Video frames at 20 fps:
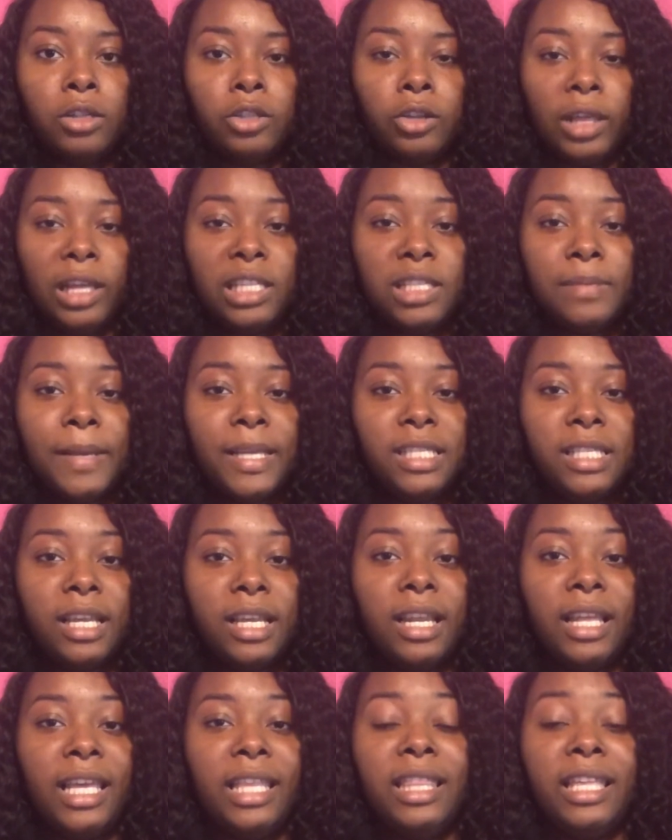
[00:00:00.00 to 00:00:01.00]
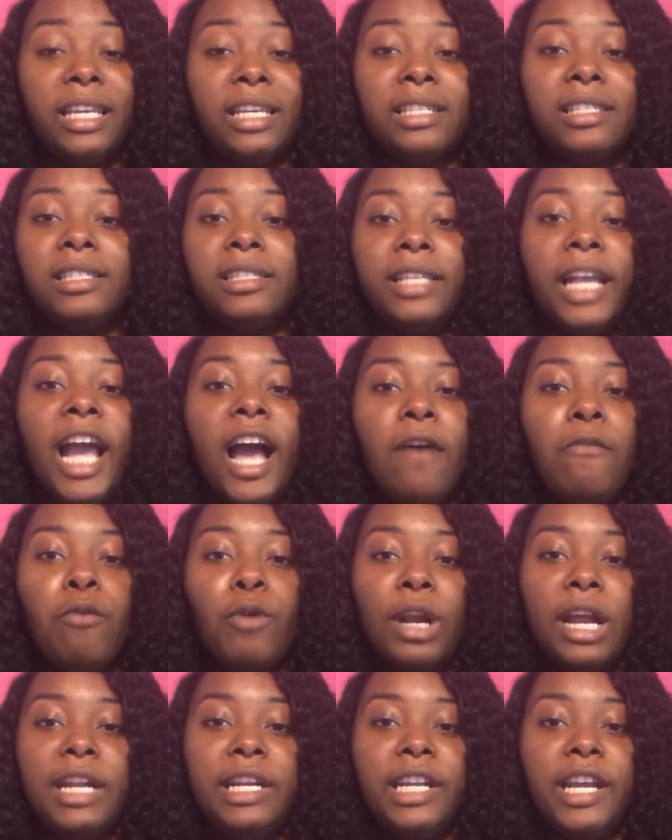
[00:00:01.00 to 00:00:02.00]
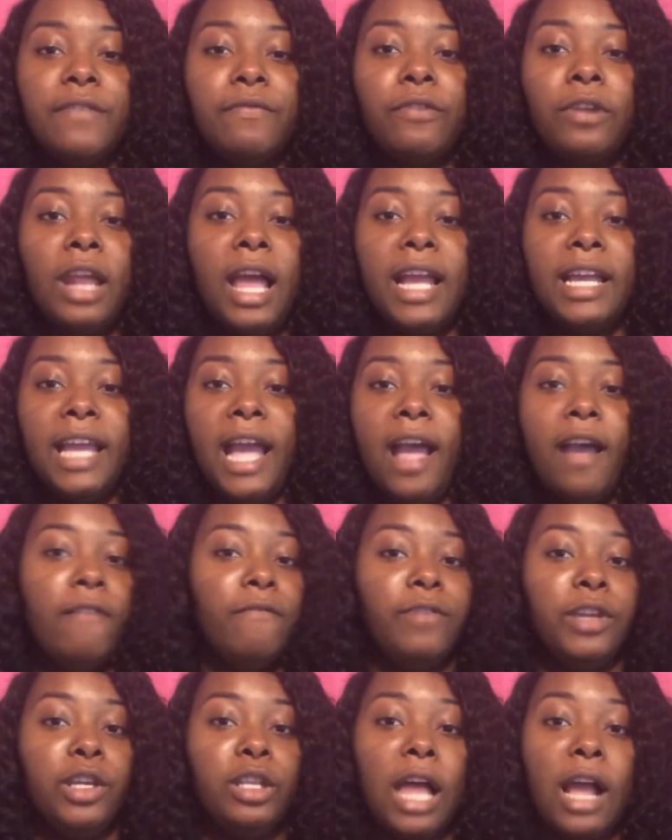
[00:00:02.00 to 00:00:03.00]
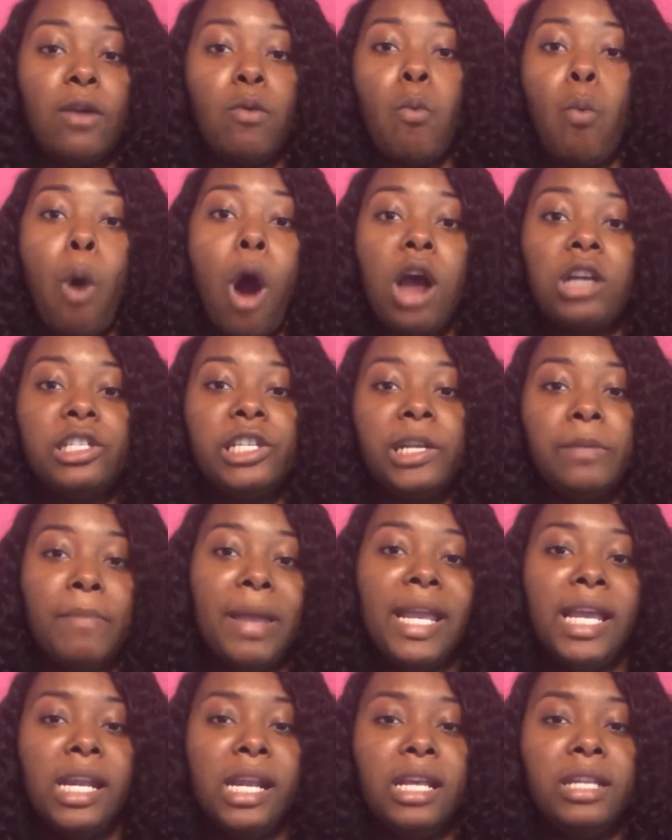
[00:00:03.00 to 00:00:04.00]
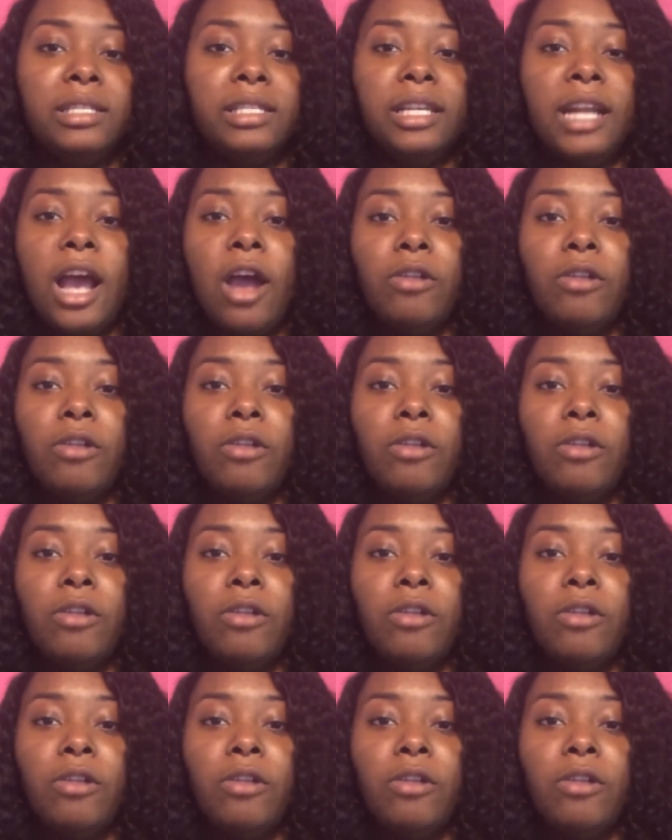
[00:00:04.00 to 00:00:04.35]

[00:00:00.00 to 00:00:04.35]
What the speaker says: So that's basically the extent of what I did for like heavy like washing maintenance.